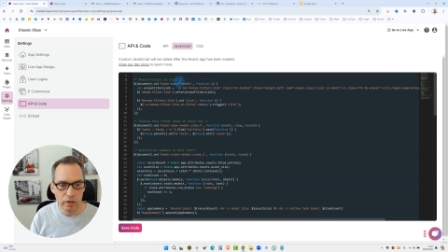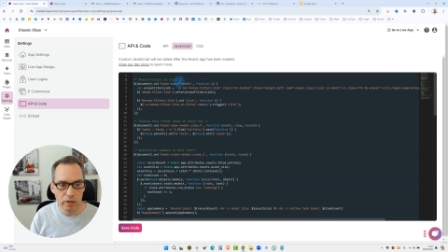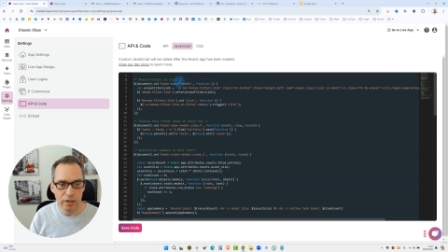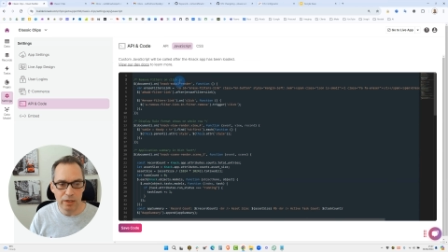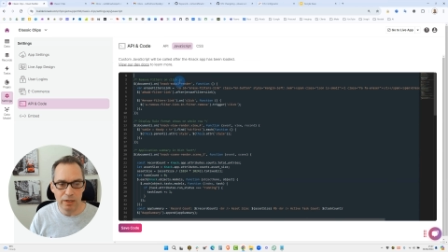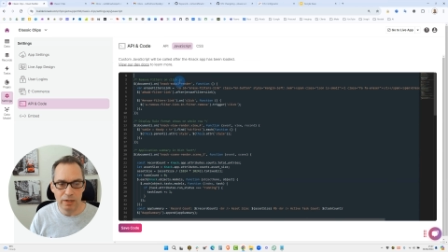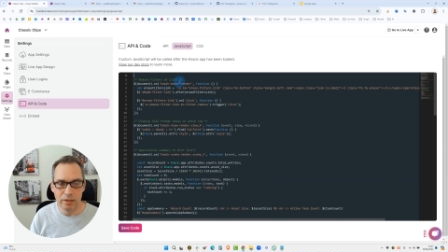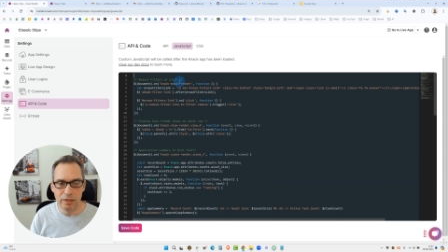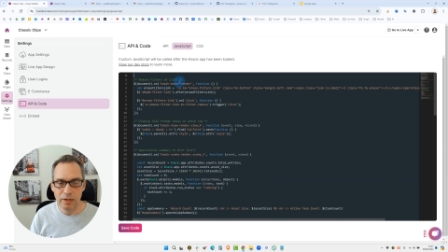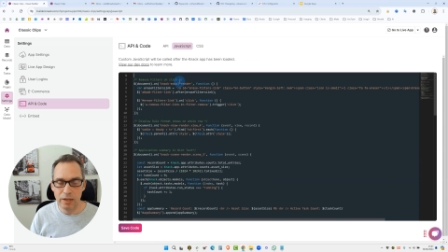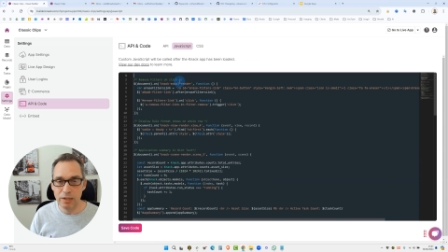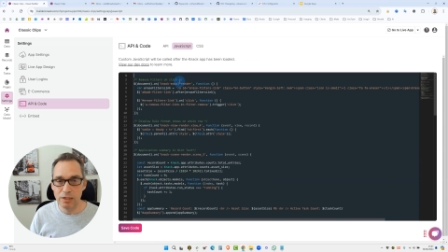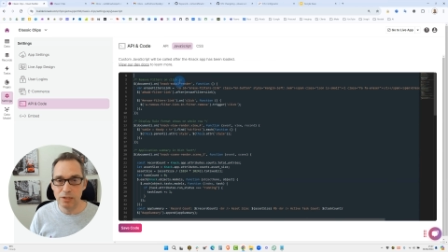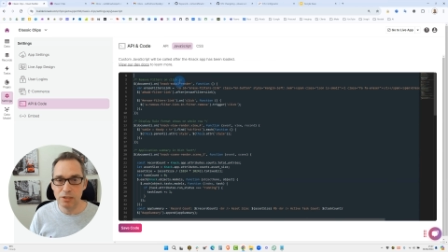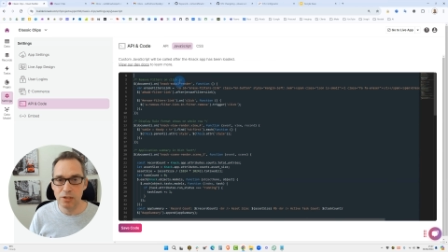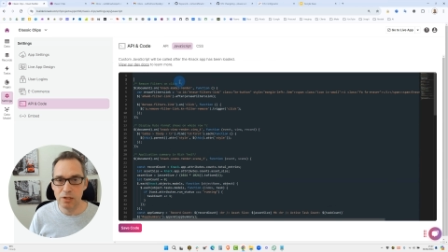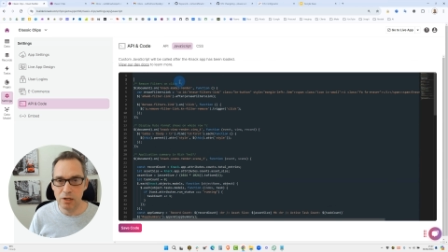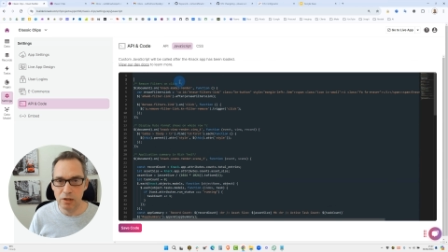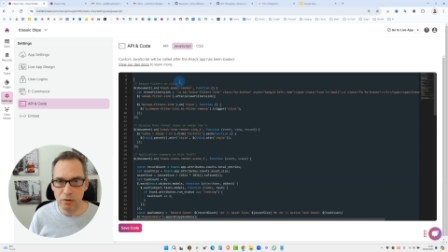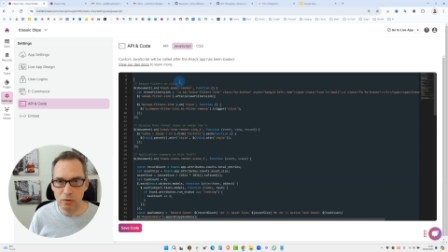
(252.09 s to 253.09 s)
It needs
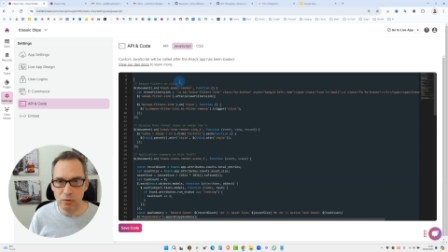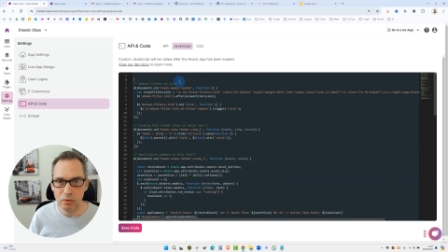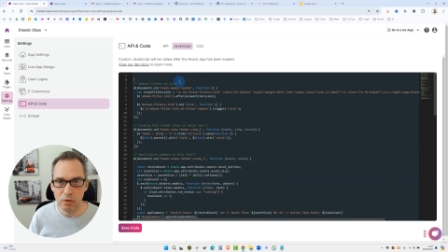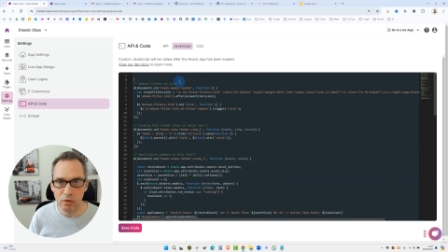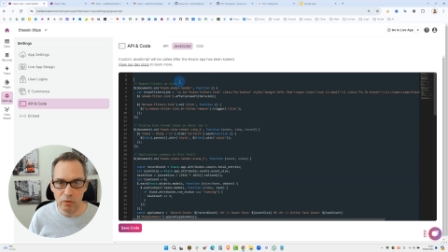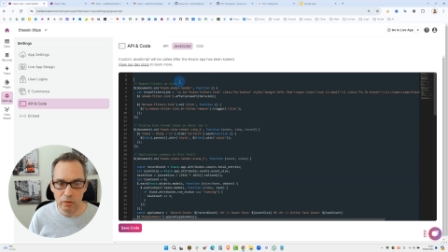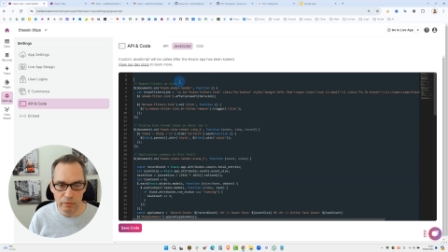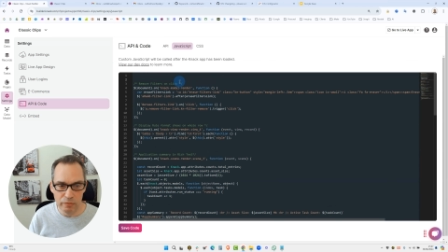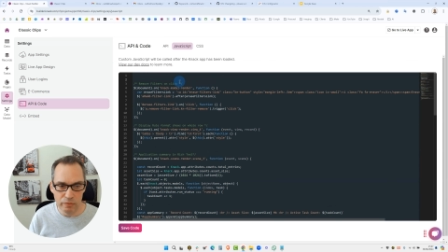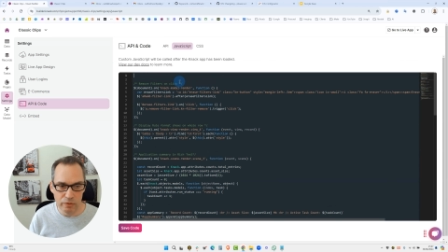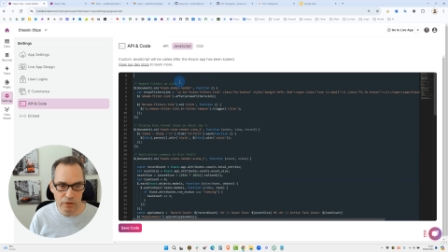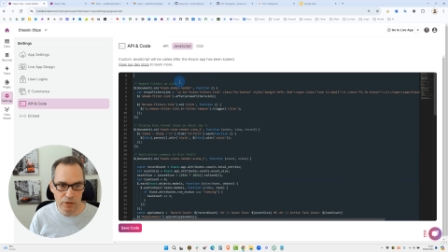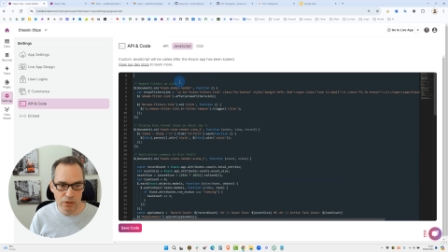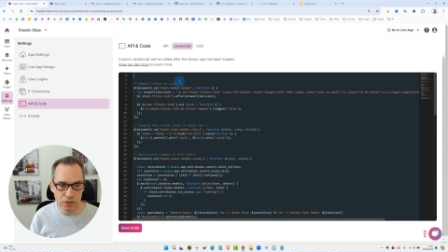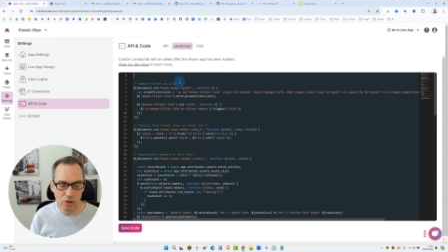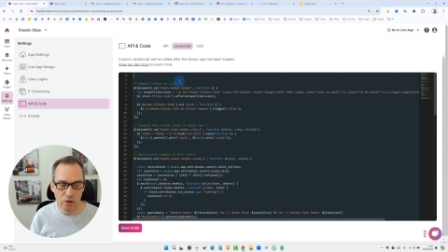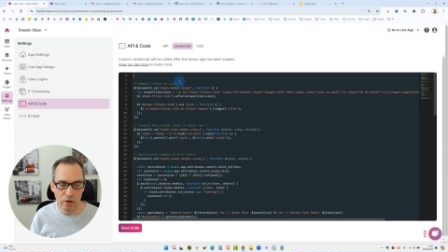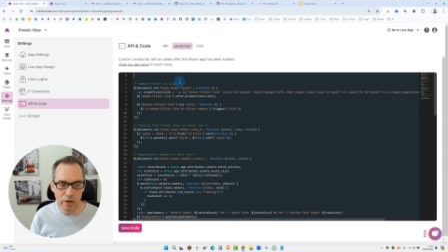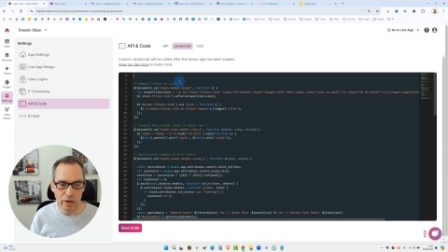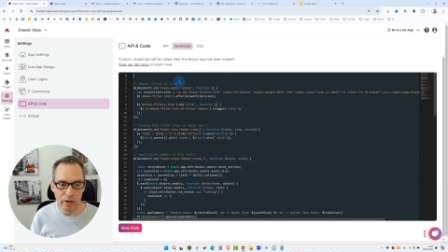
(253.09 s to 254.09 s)
to go on the first
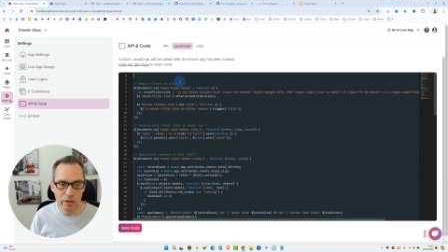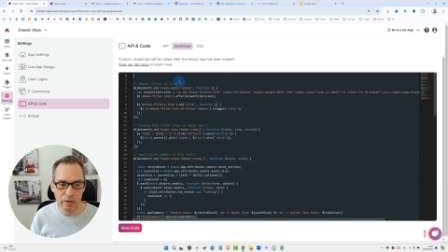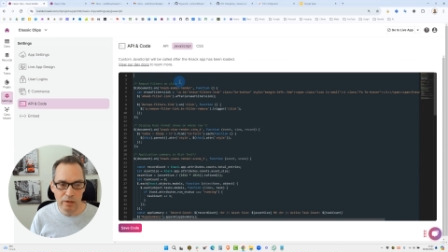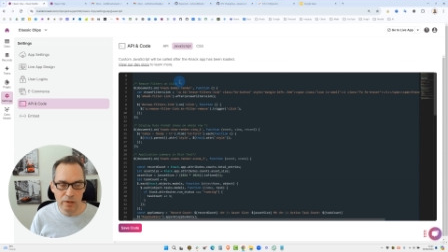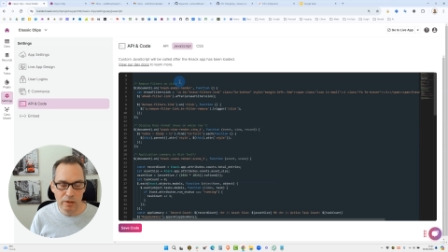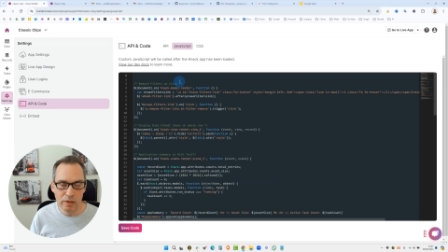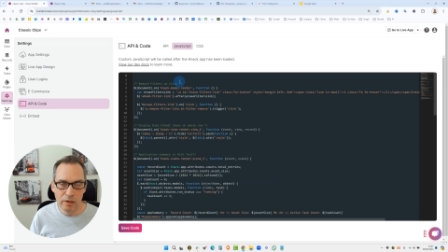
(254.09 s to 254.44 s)
line.